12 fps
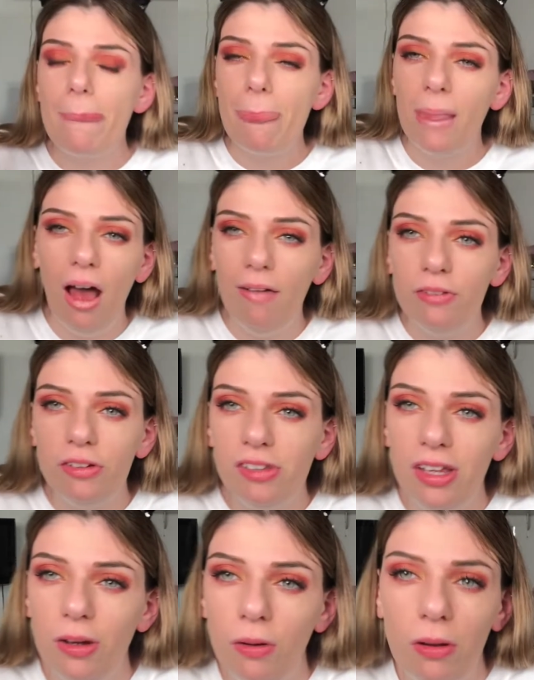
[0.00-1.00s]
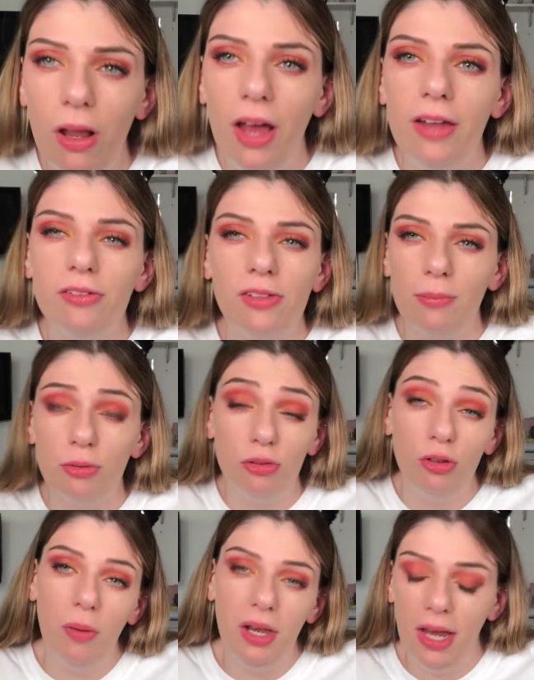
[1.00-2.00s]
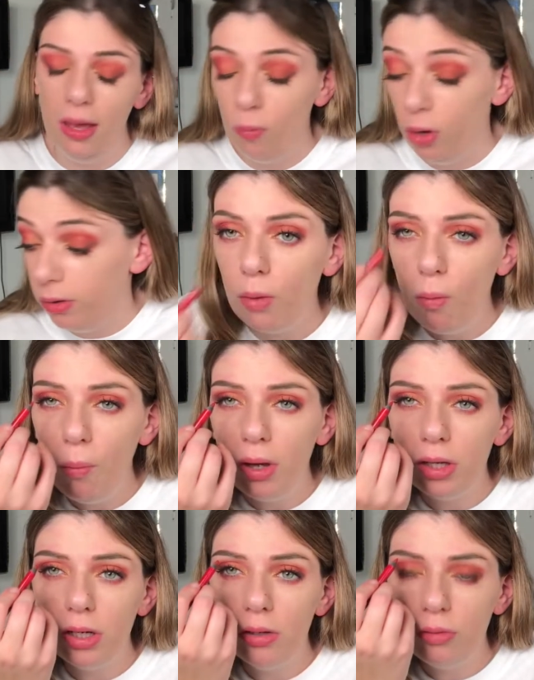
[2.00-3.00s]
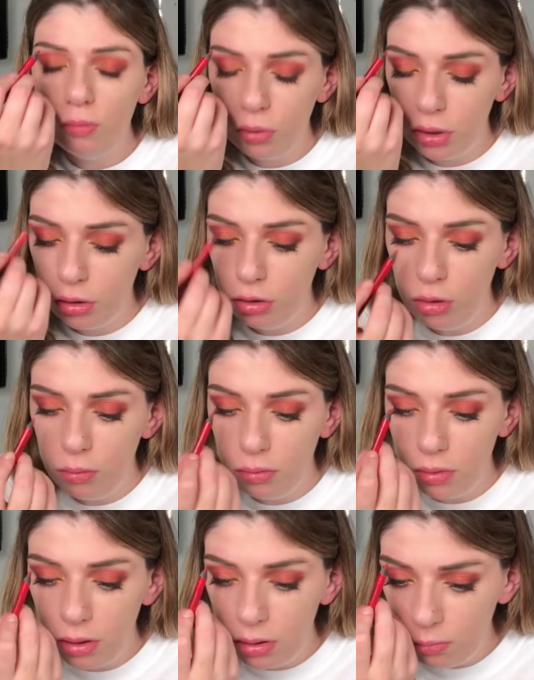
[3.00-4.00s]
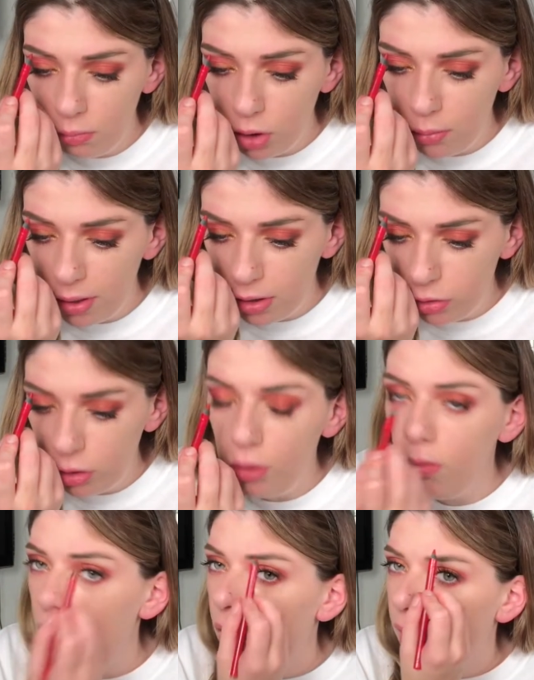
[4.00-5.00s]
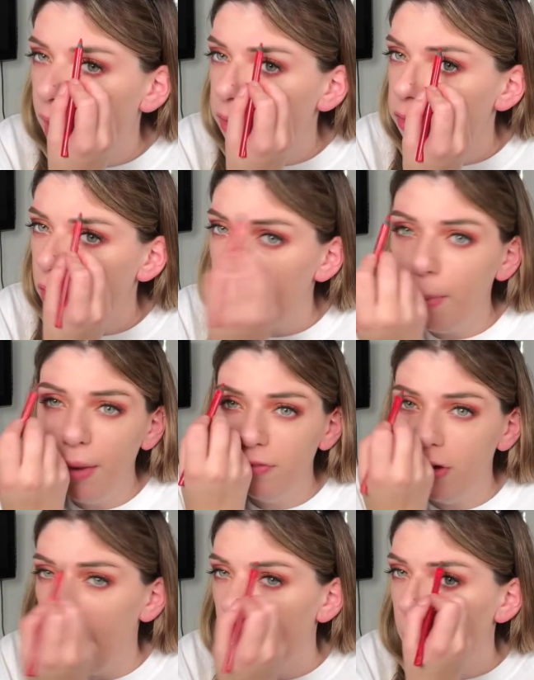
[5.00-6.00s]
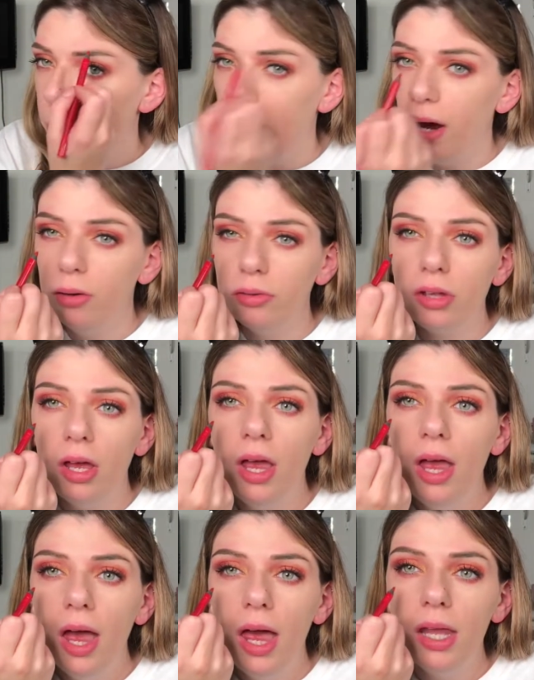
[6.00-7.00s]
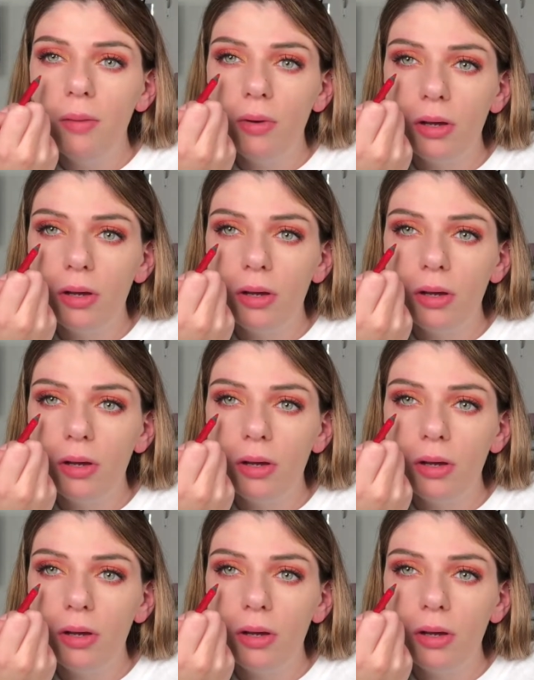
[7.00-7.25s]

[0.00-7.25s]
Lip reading: I've just seen it online, so I'm just doing that one. What we're going to want to do is we're going to want to make 2 lines above the eyebrows, and then we're going